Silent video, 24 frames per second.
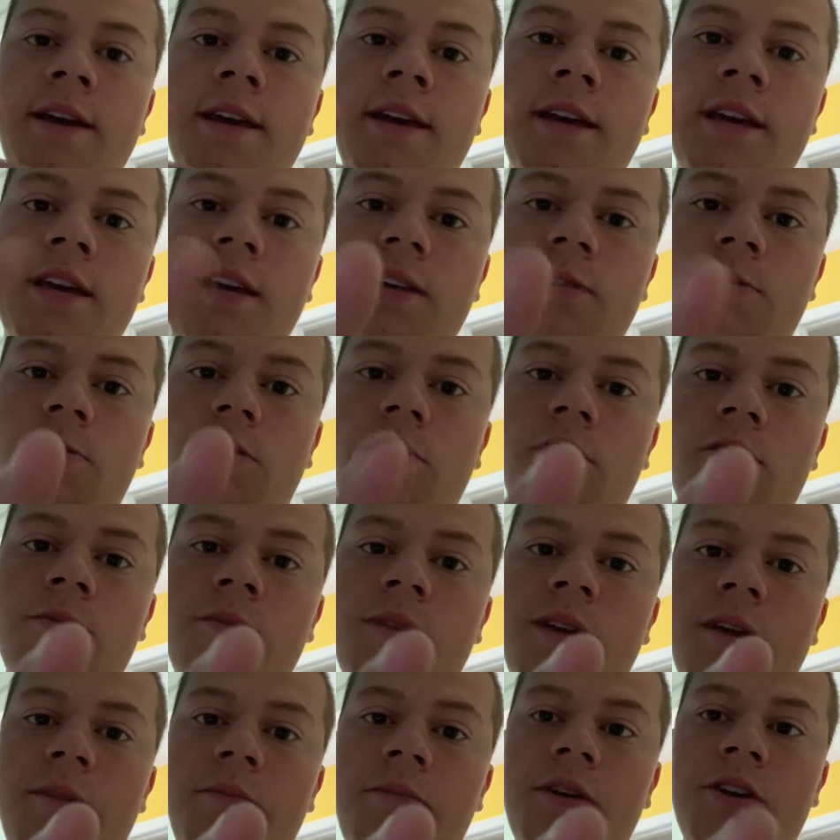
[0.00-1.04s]
he woke
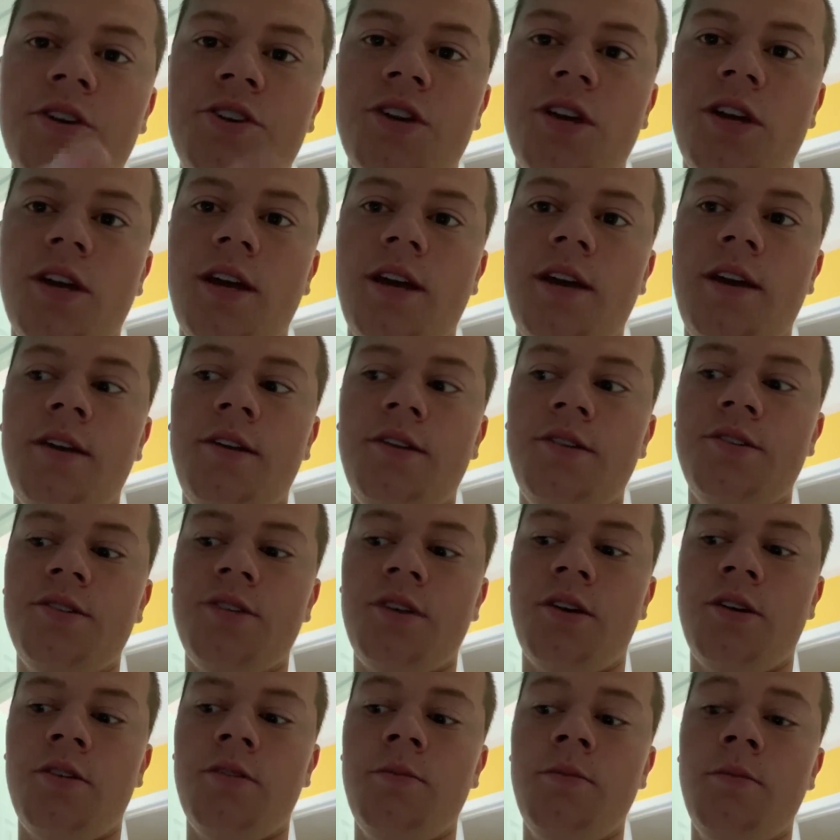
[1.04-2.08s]
me up yesterday, so
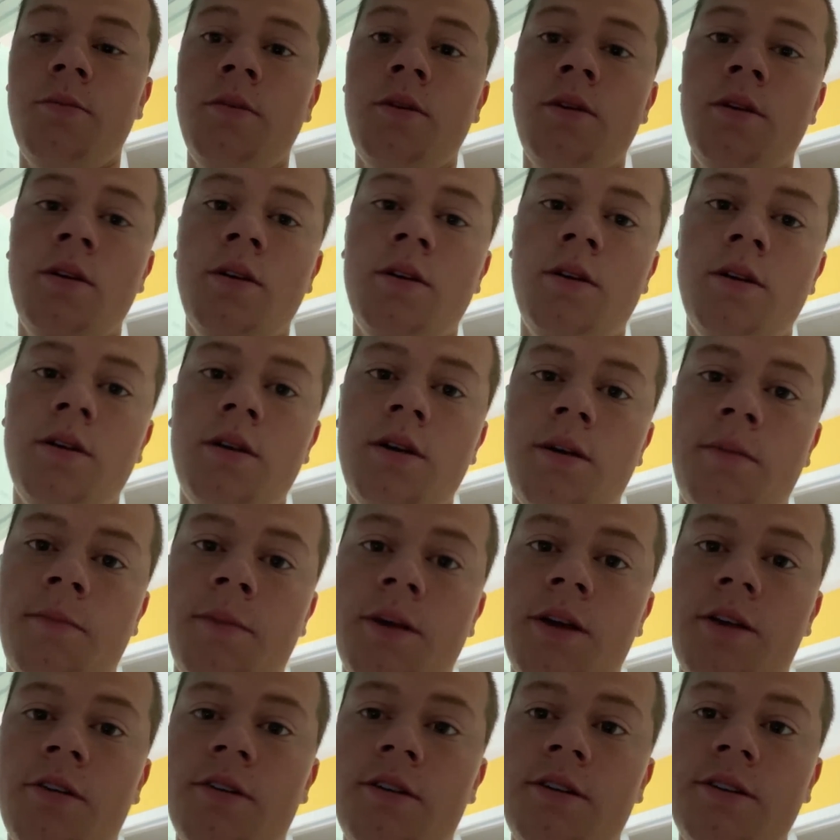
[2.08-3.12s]
I'm going
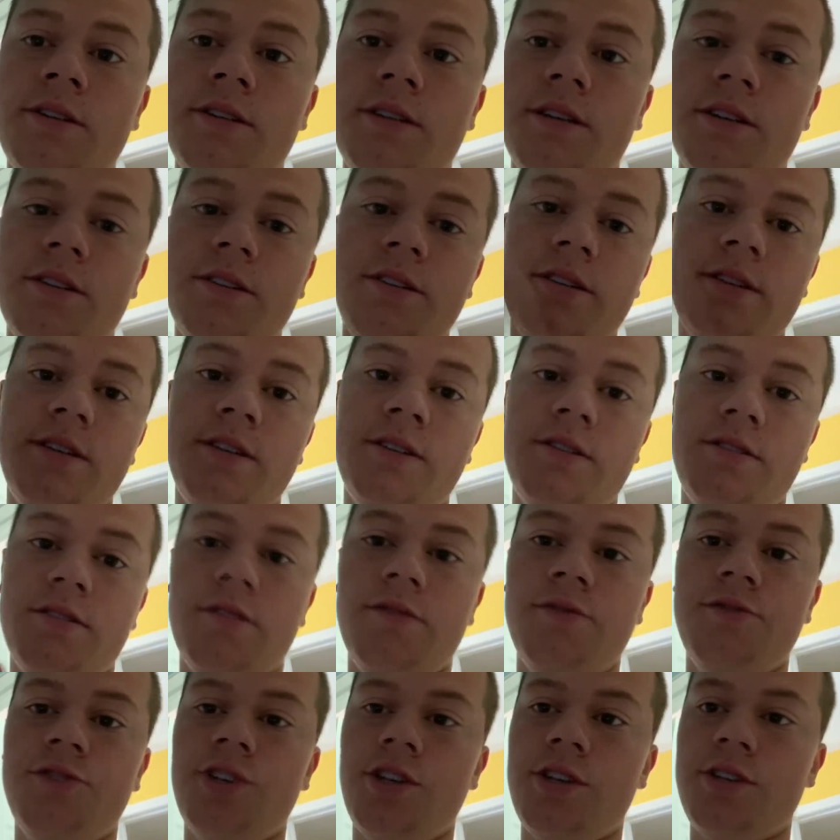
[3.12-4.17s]
to go downstairs and
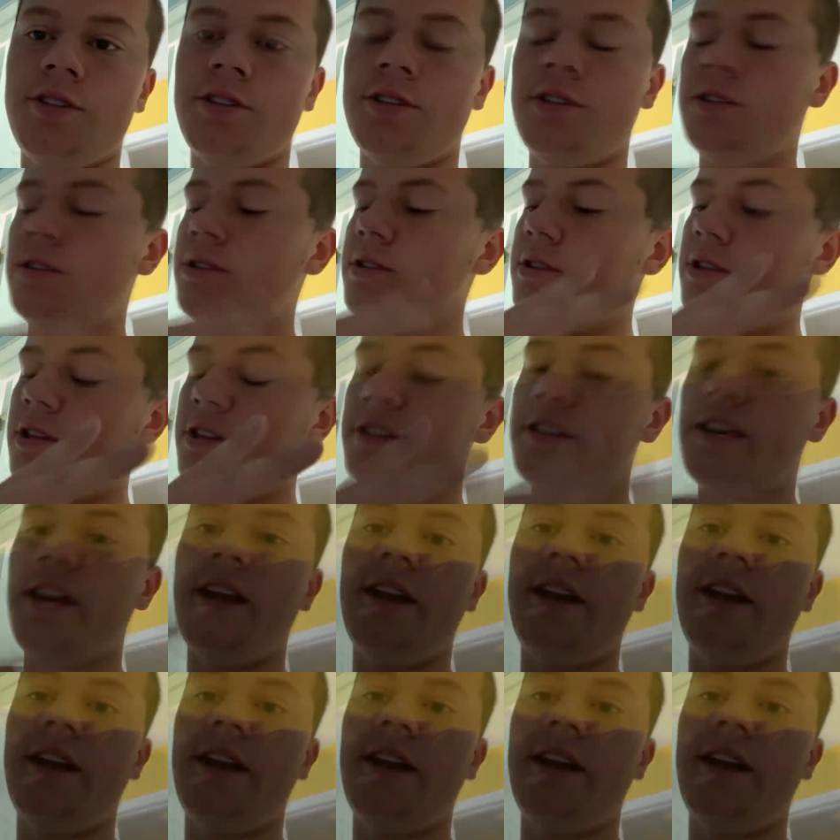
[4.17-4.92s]
serve justice. Let's get